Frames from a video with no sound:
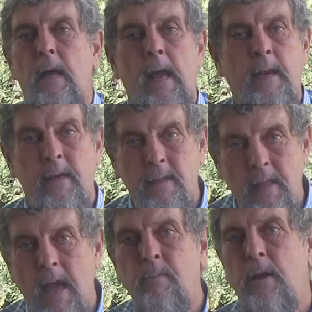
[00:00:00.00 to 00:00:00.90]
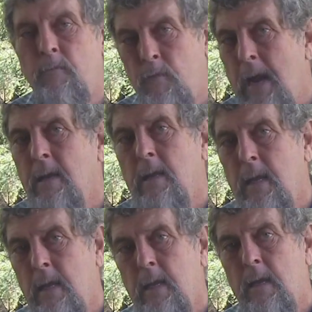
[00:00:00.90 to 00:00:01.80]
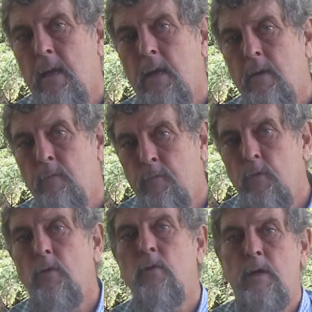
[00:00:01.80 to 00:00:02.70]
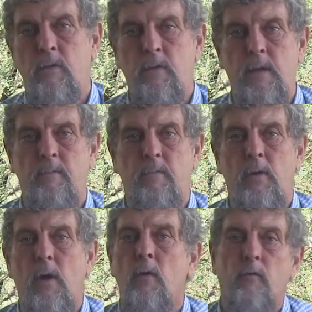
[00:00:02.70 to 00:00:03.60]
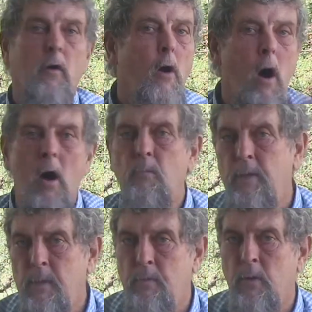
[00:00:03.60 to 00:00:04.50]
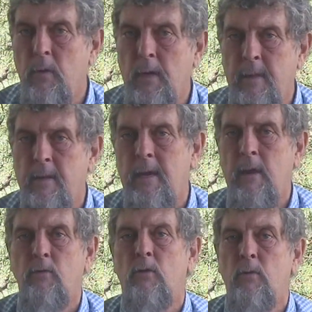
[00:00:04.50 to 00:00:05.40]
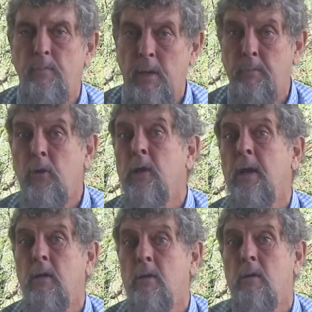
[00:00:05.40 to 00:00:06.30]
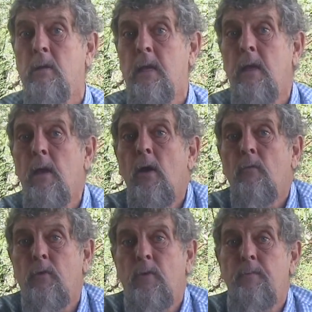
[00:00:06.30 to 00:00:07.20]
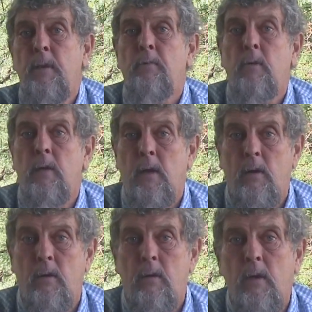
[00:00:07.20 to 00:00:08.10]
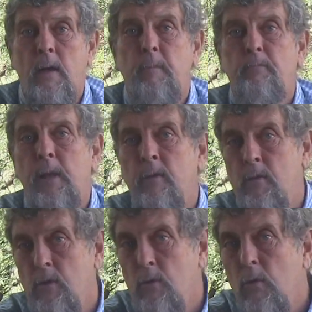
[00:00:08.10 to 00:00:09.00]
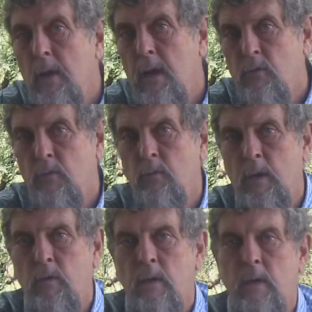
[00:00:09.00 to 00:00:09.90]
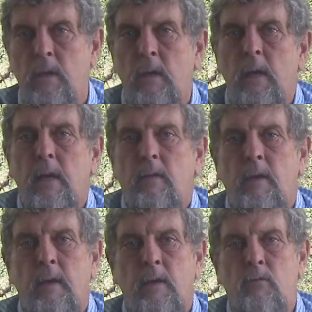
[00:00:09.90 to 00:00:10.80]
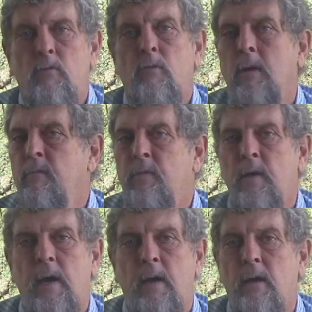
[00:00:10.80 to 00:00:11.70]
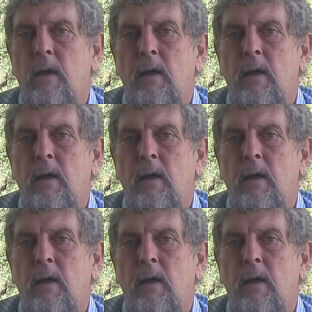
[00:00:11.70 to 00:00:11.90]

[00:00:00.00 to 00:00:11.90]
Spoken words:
and climate-friendly food system for all people in the deserts, but particularly for the people here in the Sonoran Desert region. That is sort of the